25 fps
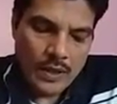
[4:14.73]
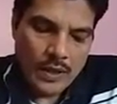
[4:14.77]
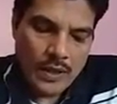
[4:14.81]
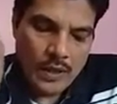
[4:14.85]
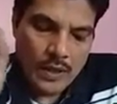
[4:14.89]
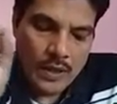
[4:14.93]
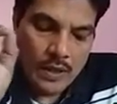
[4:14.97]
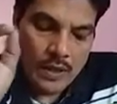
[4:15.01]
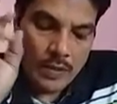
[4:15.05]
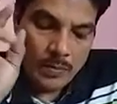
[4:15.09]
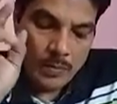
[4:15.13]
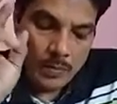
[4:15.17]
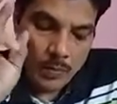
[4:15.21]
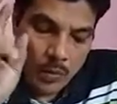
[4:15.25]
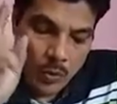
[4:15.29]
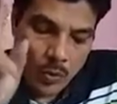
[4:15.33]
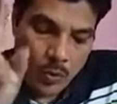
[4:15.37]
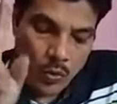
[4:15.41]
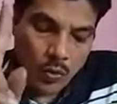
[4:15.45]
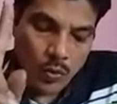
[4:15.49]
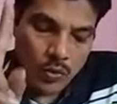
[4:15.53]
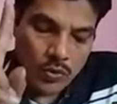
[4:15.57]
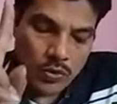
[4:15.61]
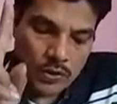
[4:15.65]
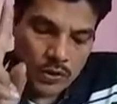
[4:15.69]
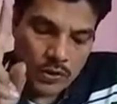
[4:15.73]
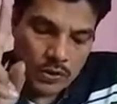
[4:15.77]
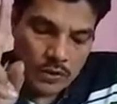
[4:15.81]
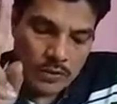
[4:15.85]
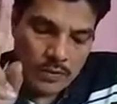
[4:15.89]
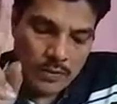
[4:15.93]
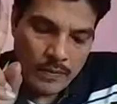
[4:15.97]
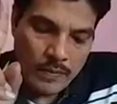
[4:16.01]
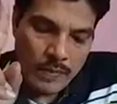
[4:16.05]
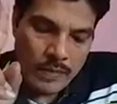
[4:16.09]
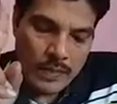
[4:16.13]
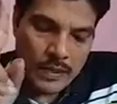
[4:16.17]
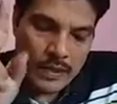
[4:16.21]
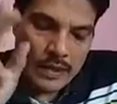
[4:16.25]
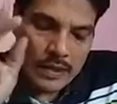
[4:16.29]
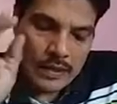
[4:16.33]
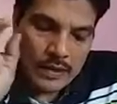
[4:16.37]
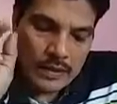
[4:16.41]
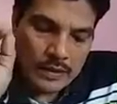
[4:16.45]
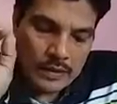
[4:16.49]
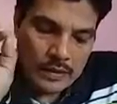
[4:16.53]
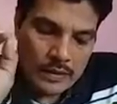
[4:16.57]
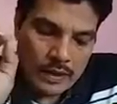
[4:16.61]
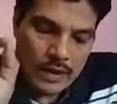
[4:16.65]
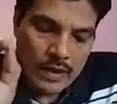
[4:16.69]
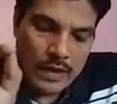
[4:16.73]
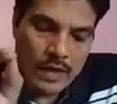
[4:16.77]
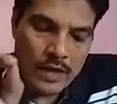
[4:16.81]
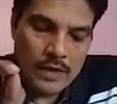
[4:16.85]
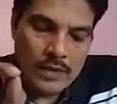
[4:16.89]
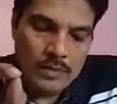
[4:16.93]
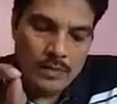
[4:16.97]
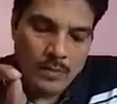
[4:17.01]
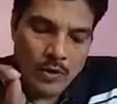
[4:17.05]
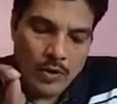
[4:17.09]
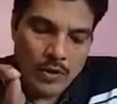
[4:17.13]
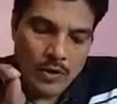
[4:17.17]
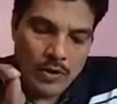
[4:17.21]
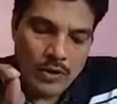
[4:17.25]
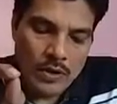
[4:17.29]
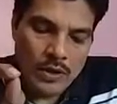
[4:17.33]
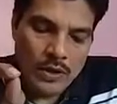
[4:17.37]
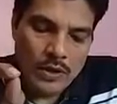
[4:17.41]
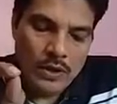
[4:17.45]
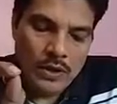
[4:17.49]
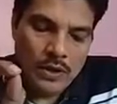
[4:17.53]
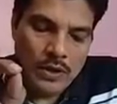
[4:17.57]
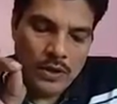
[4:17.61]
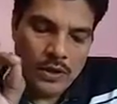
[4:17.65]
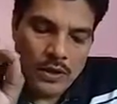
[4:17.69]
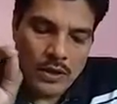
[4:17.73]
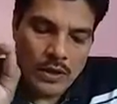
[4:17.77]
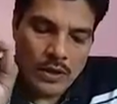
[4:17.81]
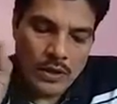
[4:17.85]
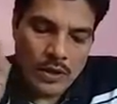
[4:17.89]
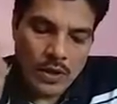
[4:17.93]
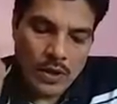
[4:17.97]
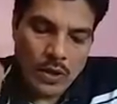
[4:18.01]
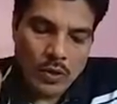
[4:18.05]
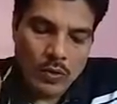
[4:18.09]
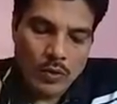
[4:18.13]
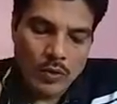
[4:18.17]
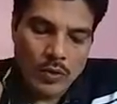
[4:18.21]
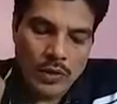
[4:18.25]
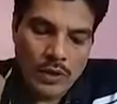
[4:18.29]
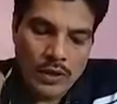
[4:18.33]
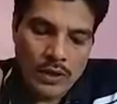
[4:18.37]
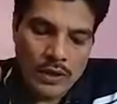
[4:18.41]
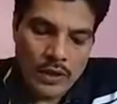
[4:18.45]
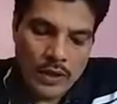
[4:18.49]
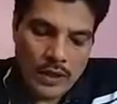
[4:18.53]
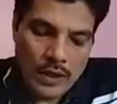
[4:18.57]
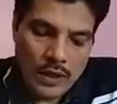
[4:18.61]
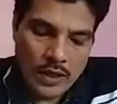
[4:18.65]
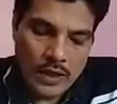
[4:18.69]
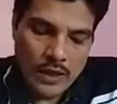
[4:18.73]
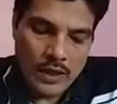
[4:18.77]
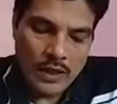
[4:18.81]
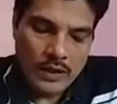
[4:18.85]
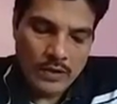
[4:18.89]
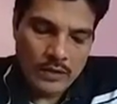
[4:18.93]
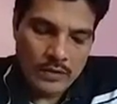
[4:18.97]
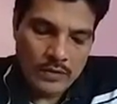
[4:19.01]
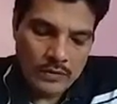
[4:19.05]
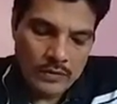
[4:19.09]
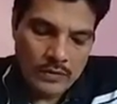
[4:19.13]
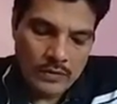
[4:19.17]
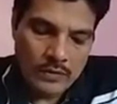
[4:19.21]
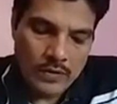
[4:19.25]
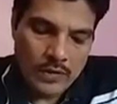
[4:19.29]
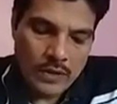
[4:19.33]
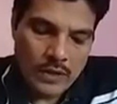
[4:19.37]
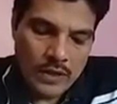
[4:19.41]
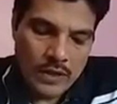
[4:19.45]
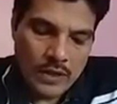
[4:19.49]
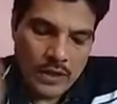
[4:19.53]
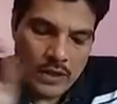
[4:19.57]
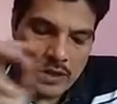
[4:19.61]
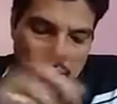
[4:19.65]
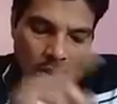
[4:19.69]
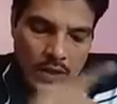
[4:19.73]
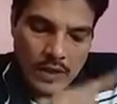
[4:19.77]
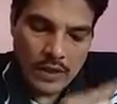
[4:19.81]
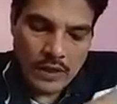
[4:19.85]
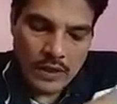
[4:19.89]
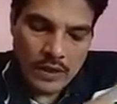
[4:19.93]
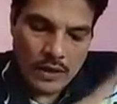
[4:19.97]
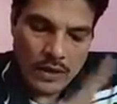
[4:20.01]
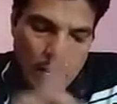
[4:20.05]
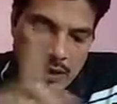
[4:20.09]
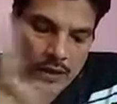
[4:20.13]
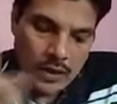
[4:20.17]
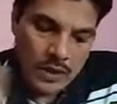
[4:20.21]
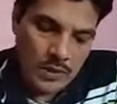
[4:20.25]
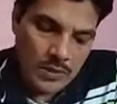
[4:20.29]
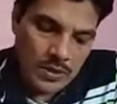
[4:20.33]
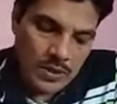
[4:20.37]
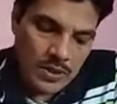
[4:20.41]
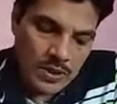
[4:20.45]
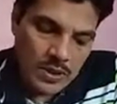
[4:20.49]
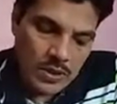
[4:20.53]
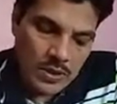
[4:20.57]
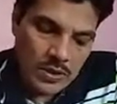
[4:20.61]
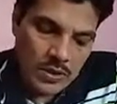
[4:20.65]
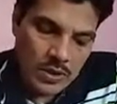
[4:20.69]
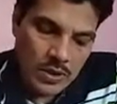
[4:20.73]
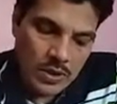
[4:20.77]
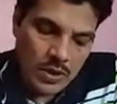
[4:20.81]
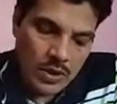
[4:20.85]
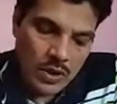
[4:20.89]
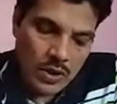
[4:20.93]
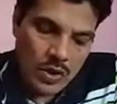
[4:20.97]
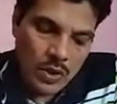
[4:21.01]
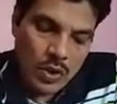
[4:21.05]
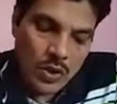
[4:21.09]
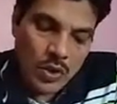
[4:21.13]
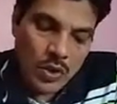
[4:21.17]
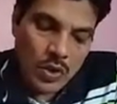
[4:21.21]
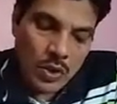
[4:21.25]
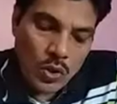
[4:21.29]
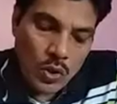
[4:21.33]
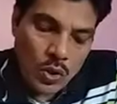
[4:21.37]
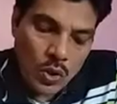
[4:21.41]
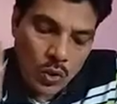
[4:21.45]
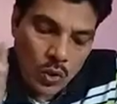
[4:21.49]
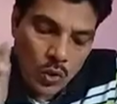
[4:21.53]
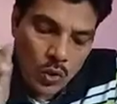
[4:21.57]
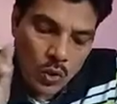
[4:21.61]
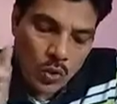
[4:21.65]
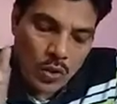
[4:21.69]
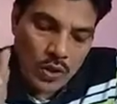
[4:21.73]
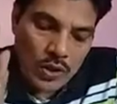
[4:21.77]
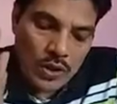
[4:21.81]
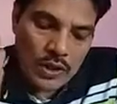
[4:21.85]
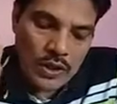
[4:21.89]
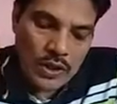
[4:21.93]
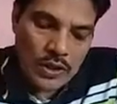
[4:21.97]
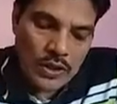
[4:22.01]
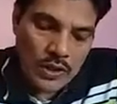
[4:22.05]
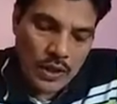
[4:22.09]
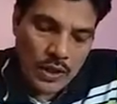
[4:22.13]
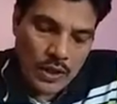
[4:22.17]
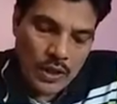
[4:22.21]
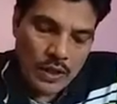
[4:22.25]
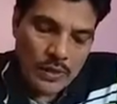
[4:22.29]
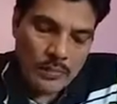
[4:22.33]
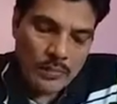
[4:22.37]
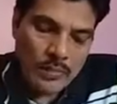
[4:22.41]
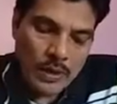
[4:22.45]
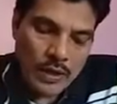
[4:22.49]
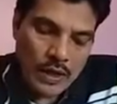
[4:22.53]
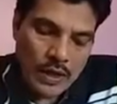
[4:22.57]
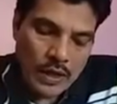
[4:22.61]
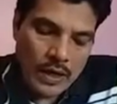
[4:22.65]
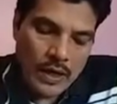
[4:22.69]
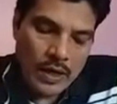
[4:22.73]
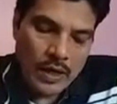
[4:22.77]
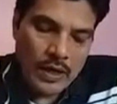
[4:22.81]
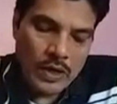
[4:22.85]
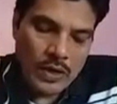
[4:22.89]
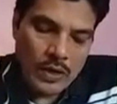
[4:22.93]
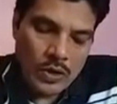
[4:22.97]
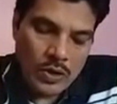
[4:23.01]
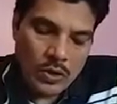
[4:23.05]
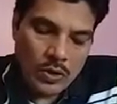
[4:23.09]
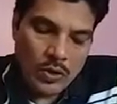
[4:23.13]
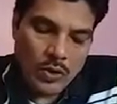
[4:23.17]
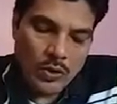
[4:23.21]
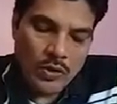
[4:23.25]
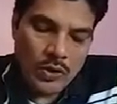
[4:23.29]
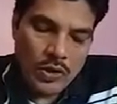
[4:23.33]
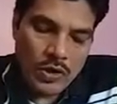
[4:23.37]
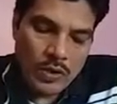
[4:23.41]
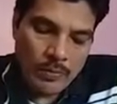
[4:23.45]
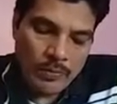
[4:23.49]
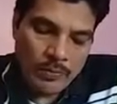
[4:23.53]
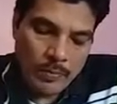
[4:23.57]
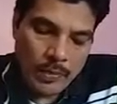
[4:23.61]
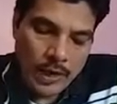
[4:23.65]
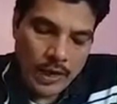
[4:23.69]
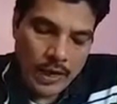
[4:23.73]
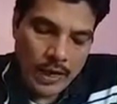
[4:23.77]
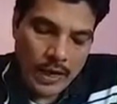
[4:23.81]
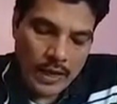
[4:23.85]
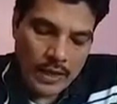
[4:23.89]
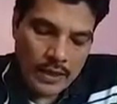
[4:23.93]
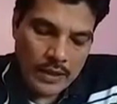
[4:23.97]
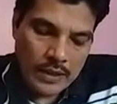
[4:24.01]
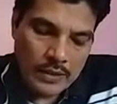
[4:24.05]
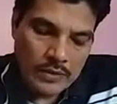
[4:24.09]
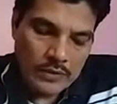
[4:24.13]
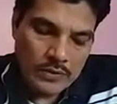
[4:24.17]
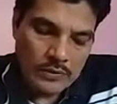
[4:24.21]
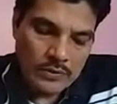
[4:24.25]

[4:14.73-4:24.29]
and both that morning equally lay in leaves, no step had trodden black.